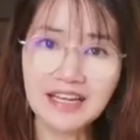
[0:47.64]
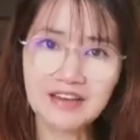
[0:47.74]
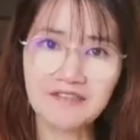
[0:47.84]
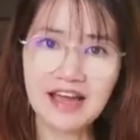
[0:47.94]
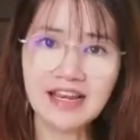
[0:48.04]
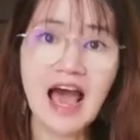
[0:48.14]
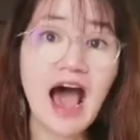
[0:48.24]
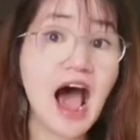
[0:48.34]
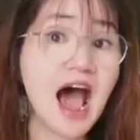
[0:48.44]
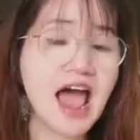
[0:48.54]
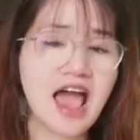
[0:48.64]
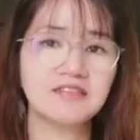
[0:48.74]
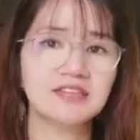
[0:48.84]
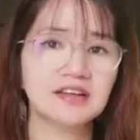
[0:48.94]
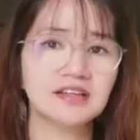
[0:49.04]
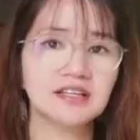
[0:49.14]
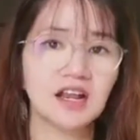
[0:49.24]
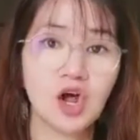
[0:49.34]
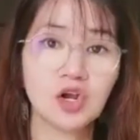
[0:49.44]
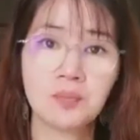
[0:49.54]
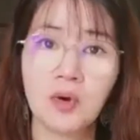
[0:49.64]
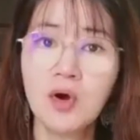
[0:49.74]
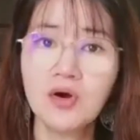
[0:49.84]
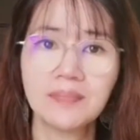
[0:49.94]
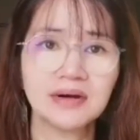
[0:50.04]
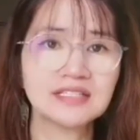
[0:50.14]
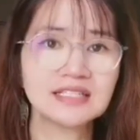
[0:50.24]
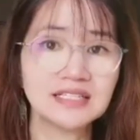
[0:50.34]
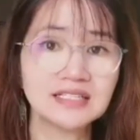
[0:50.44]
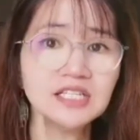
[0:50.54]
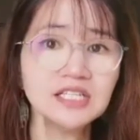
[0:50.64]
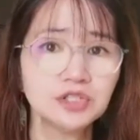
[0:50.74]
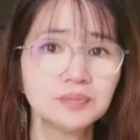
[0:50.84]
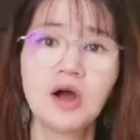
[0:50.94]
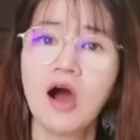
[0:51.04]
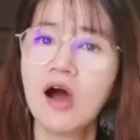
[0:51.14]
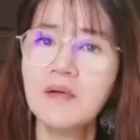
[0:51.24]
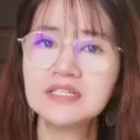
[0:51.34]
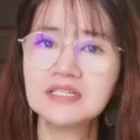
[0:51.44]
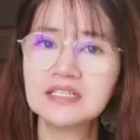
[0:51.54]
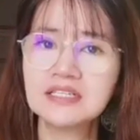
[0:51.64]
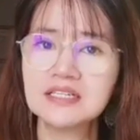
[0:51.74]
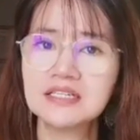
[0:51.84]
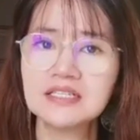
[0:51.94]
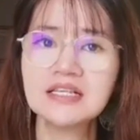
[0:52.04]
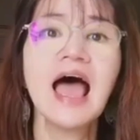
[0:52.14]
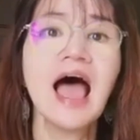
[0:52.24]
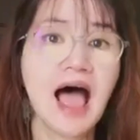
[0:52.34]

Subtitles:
the event, I have learned a lot more about Sunzen Group core businesses